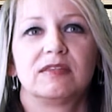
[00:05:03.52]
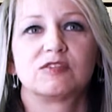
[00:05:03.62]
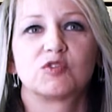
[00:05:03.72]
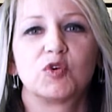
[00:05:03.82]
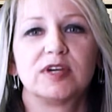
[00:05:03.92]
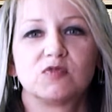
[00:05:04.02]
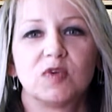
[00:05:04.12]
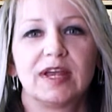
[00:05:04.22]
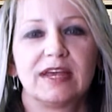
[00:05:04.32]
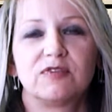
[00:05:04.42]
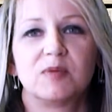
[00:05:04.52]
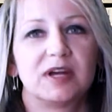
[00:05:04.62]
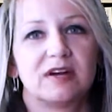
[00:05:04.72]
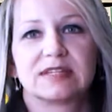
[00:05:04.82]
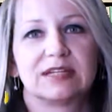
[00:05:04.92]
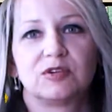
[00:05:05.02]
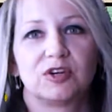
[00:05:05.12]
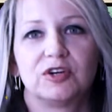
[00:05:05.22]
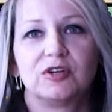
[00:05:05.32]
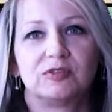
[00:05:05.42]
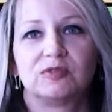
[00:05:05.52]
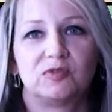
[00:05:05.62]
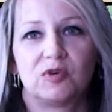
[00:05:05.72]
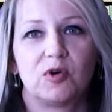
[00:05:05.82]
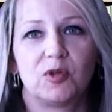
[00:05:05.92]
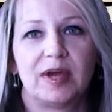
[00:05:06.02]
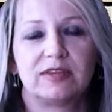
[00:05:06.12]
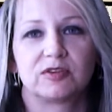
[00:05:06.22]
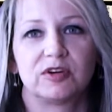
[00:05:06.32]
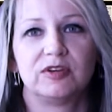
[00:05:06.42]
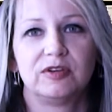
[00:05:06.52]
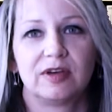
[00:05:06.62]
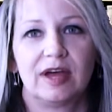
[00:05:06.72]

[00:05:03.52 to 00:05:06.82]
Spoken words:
story is really from when I was a little girl all the way through.